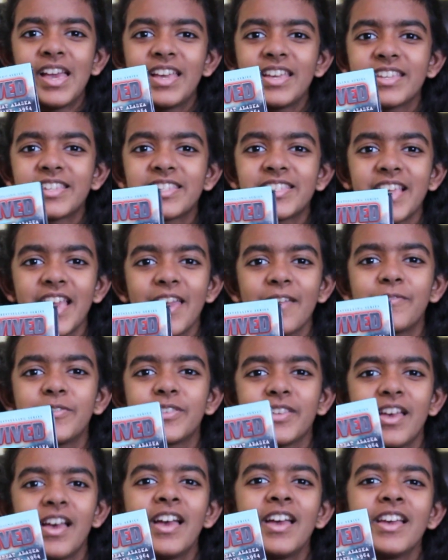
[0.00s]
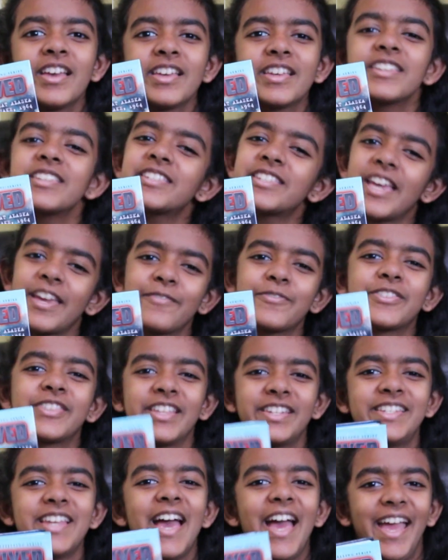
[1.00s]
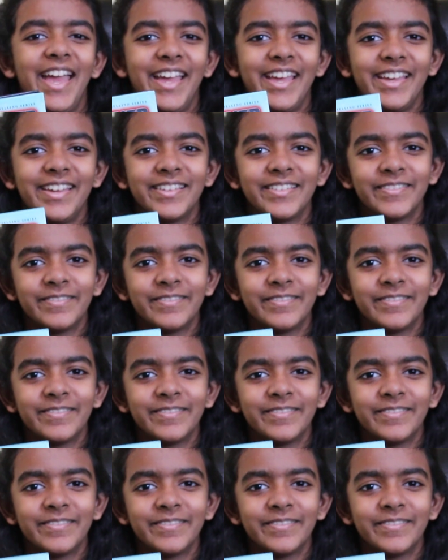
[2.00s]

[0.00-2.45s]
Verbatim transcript: saves, saves the day.